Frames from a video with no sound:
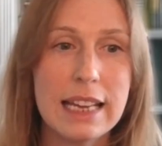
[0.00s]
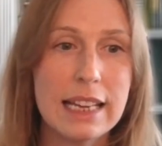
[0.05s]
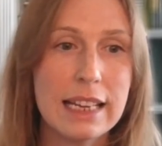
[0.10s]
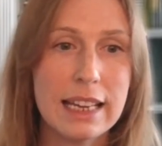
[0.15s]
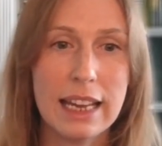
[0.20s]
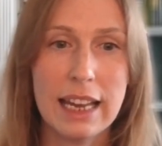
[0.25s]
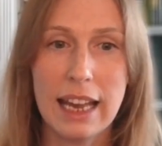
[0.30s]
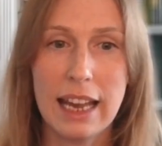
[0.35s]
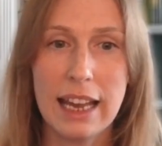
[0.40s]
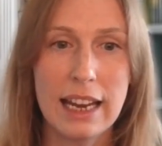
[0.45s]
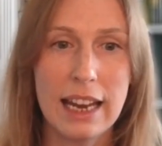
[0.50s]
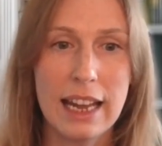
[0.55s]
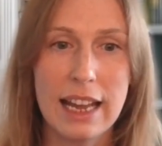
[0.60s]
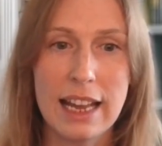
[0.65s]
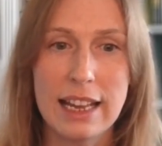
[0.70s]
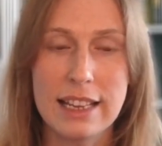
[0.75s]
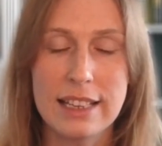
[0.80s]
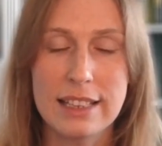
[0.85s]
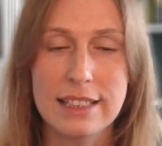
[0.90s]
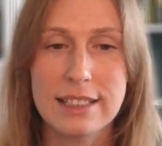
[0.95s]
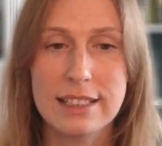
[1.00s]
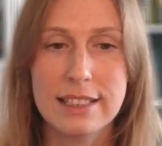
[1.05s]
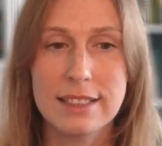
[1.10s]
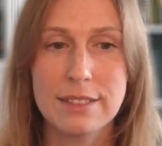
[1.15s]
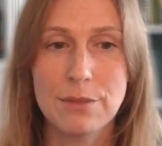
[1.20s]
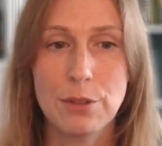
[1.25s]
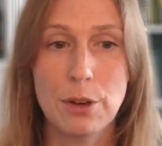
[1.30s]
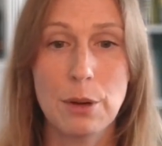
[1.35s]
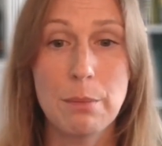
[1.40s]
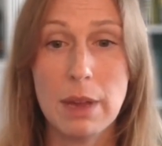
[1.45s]
think Kit
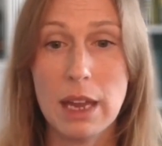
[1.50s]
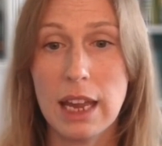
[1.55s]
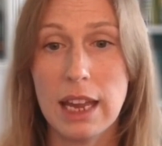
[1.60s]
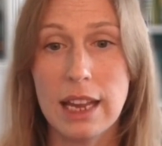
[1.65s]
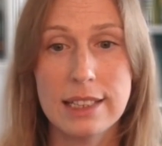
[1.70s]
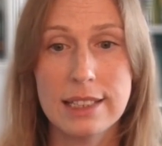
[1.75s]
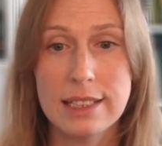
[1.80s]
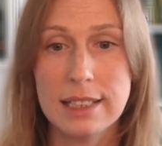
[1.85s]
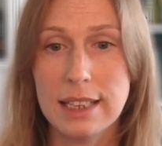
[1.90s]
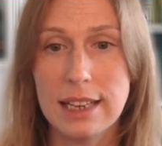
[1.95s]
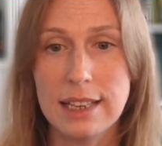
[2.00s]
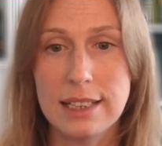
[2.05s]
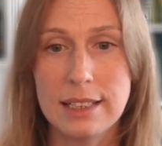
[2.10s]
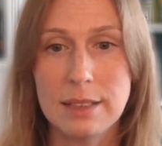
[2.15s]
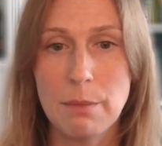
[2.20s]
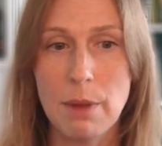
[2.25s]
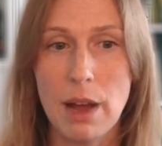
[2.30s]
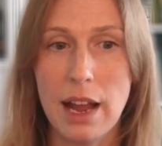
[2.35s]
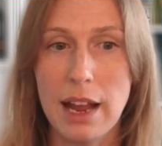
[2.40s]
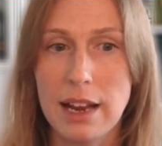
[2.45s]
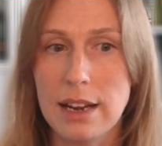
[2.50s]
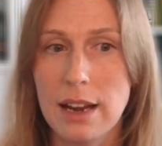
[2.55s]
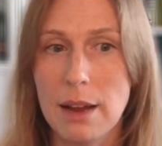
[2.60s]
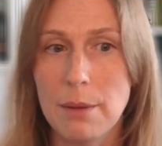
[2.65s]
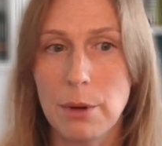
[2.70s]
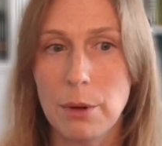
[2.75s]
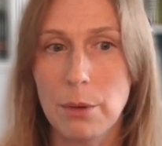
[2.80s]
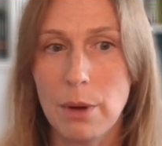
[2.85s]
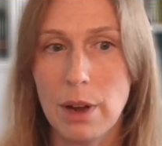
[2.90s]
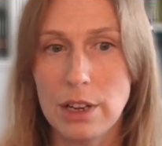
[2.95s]
is, for me, it's my
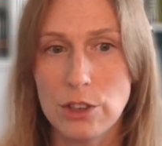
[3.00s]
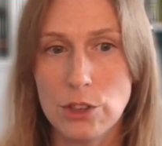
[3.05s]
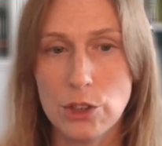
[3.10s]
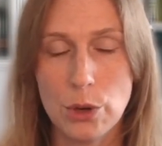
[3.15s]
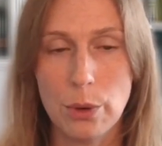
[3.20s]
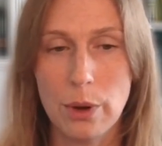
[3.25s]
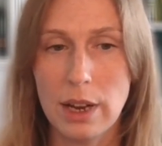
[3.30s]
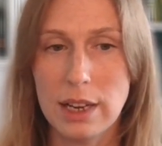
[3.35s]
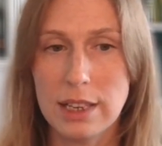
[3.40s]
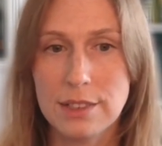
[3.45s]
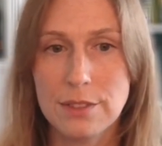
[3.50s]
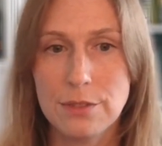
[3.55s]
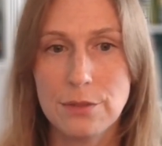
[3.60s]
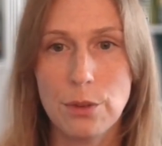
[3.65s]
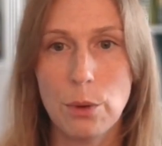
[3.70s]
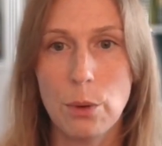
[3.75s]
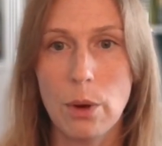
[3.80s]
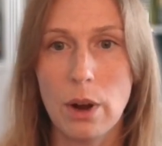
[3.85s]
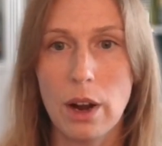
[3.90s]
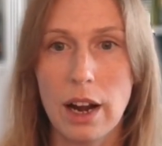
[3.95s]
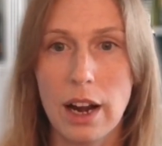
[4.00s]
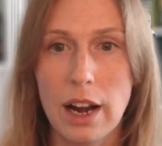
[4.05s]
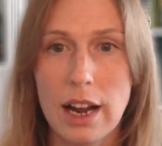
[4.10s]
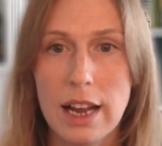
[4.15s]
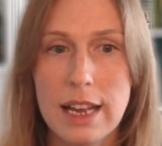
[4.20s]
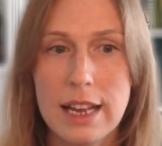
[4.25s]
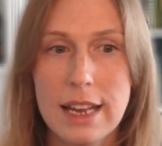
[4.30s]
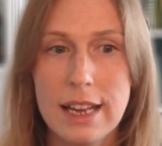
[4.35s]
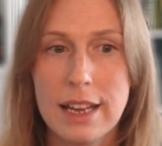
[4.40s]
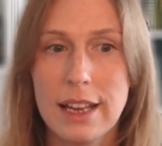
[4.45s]
number one choice for
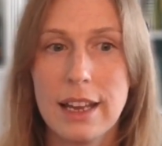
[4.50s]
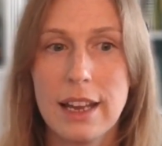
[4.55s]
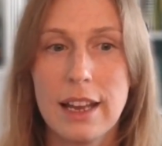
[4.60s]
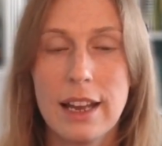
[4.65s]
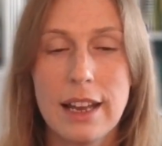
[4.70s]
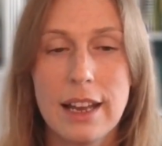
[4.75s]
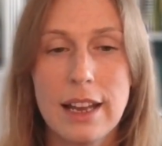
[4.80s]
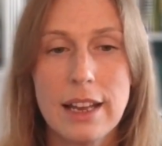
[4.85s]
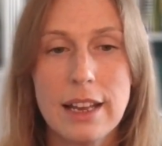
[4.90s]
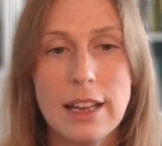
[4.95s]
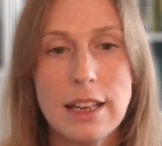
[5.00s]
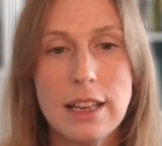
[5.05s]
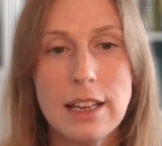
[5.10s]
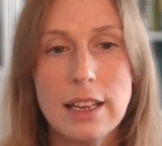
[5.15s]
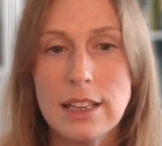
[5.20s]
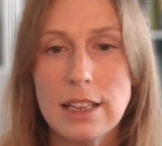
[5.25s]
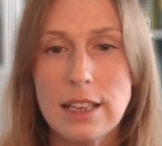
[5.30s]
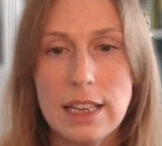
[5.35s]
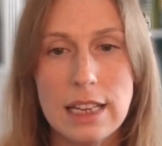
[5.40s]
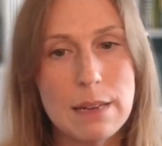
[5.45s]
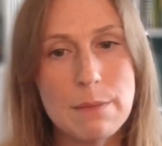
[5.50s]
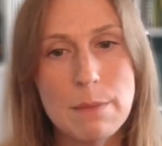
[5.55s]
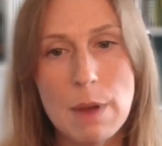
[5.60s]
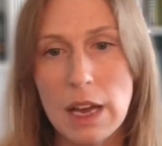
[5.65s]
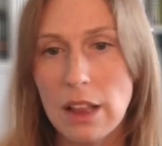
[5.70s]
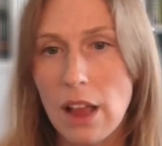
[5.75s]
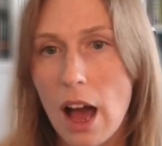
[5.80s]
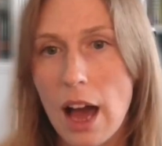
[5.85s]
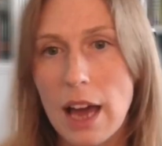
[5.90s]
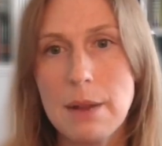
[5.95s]

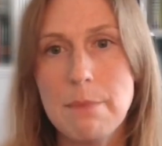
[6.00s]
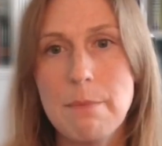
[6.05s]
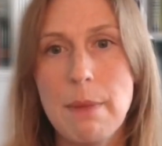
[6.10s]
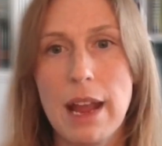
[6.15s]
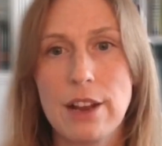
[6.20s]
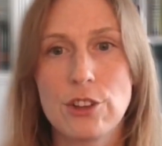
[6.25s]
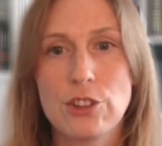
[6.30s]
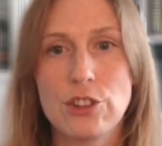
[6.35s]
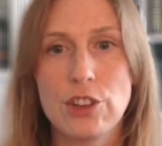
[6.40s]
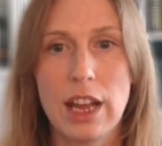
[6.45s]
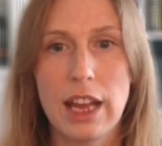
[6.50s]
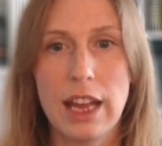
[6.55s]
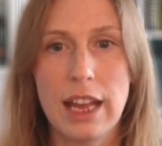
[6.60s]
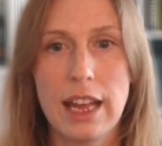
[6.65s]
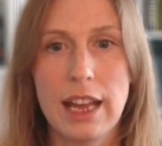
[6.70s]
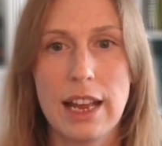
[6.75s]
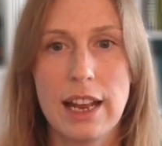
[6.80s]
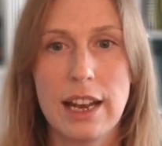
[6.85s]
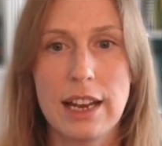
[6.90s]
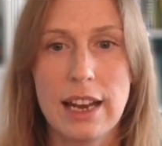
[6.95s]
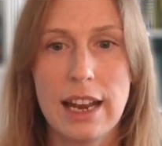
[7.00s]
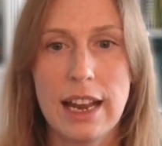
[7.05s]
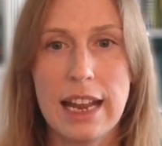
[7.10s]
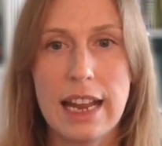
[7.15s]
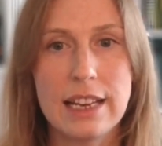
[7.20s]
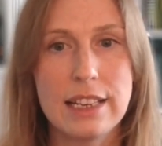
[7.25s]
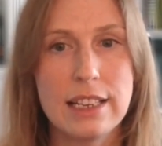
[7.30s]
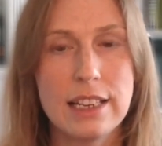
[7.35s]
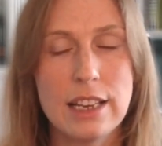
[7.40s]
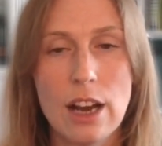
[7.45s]
email automation,
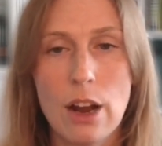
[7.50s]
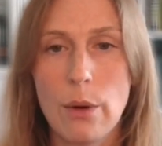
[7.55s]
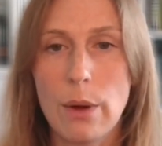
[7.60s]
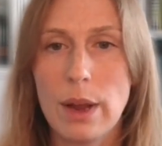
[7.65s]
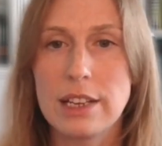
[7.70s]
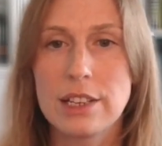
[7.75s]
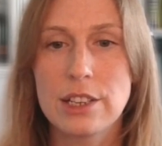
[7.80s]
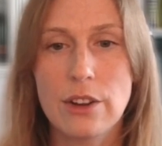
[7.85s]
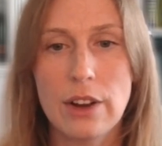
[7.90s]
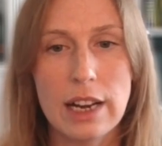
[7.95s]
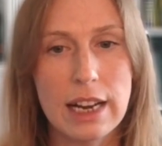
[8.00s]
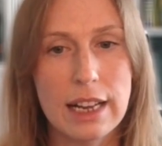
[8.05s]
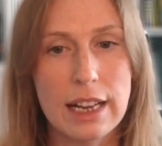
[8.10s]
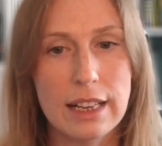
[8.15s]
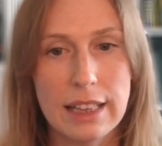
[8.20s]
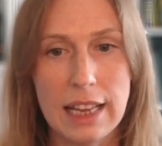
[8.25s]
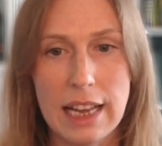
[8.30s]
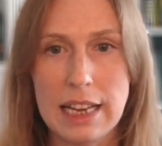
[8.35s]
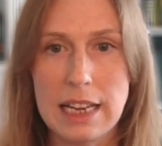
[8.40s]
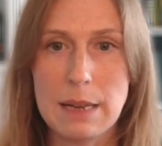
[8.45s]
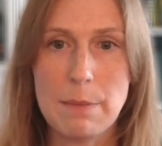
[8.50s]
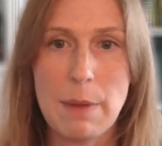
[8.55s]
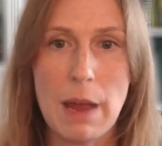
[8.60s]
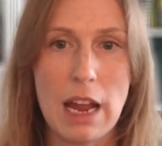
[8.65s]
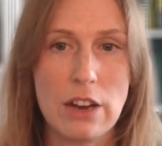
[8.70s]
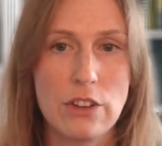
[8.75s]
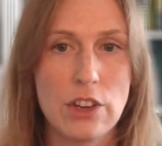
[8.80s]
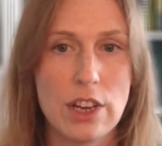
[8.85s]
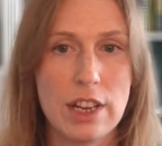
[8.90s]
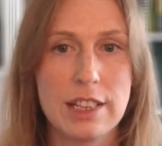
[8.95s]
integrating landing
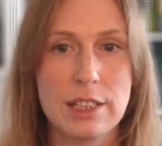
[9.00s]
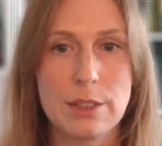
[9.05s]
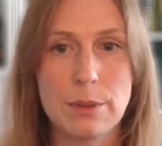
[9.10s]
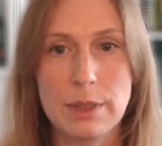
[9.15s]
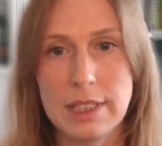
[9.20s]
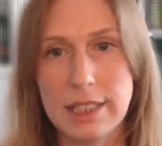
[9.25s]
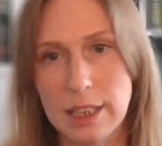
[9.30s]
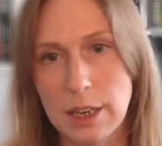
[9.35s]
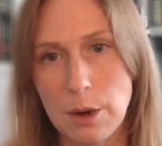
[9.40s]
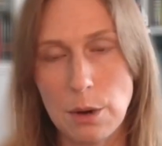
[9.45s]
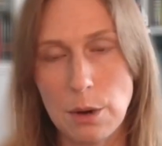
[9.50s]
pages with